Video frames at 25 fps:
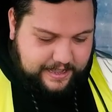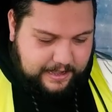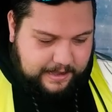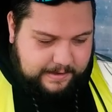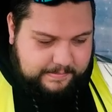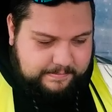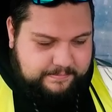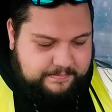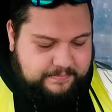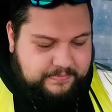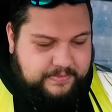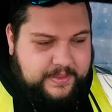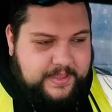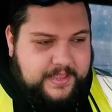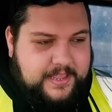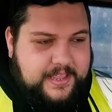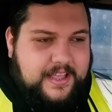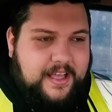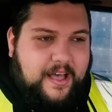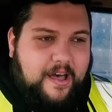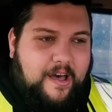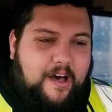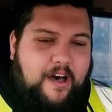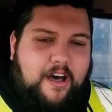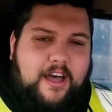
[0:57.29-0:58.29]
um,
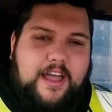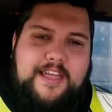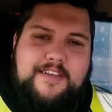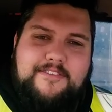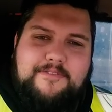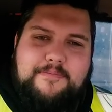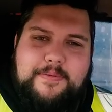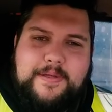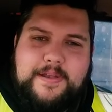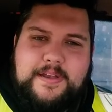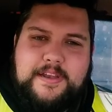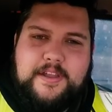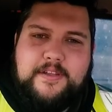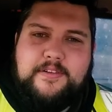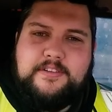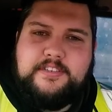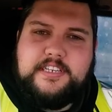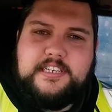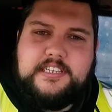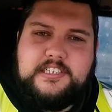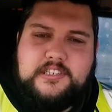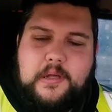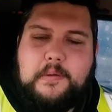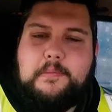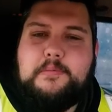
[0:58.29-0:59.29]
I've been
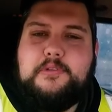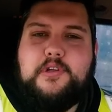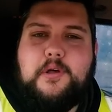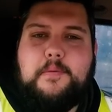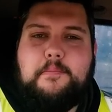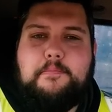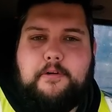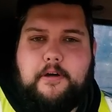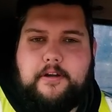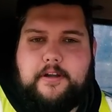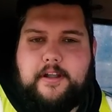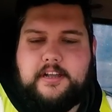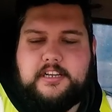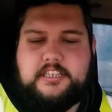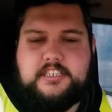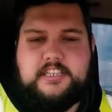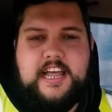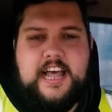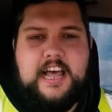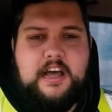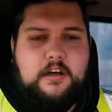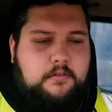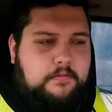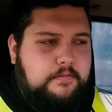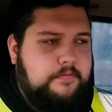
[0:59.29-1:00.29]
using TomTom products
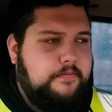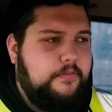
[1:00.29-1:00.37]
now